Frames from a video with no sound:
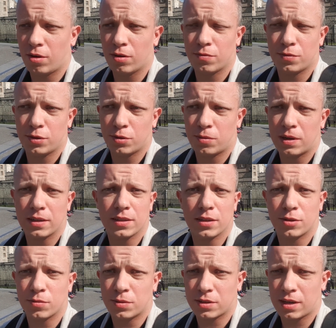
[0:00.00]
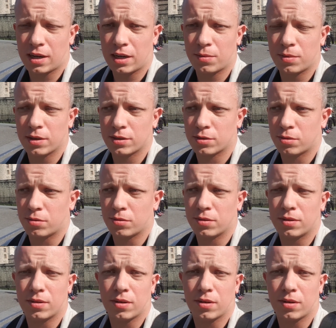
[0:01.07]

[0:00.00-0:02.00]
all viewers and subscribers who